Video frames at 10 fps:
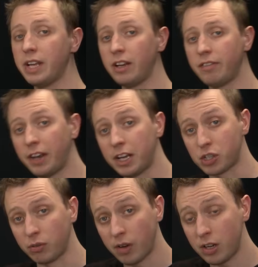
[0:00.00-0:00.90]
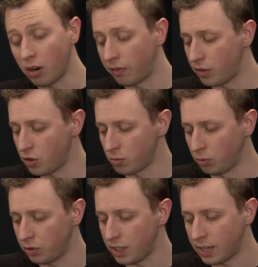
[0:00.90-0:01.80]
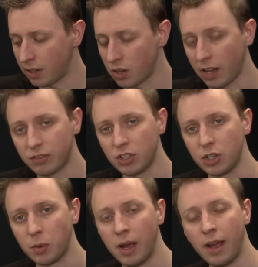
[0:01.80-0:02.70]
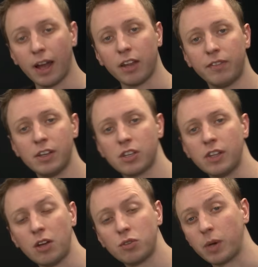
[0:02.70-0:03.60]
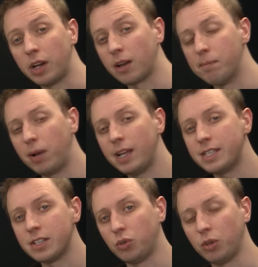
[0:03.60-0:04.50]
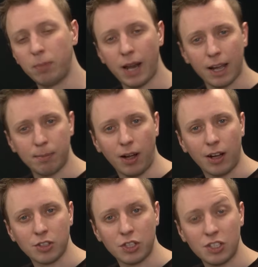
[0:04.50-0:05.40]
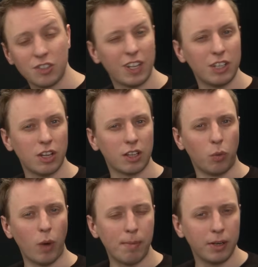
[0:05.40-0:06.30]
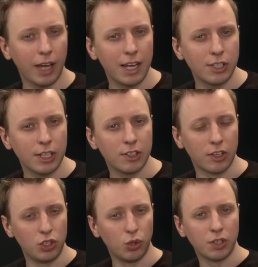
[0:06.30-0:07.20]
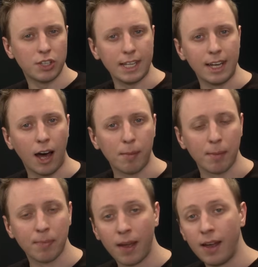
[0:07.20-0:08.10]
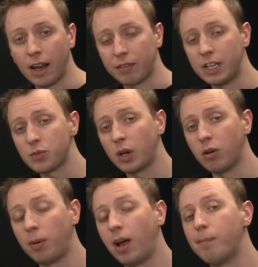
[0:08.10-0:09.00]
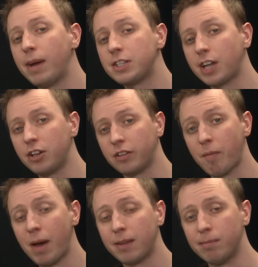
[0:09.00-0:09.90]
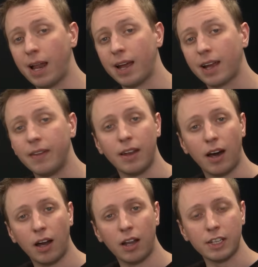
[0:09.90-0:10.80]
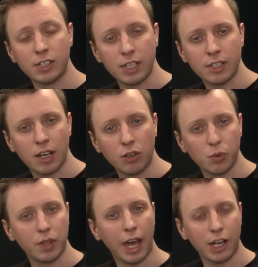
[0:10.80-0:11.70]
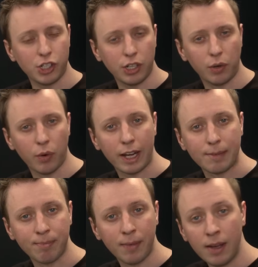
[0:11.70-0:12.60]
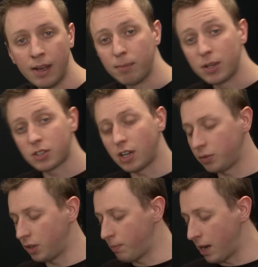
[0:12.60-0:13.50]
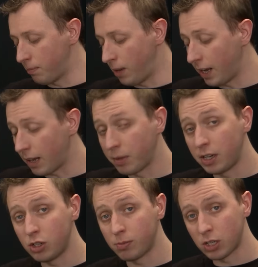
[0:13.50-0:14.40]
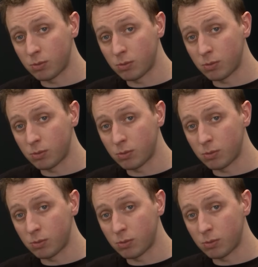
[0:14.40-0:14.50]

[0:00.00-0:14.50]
nearly finished, and we've only got a few small details left to do. And the first of those we're going to complete is all the black parts. This is things like the weapon casings and the joints in the armour. Now for this we're going to apply a base coat of Abaddon Black and then highlight these details with Eschen Grey. But starting with Abaddon Black, I'm going to use my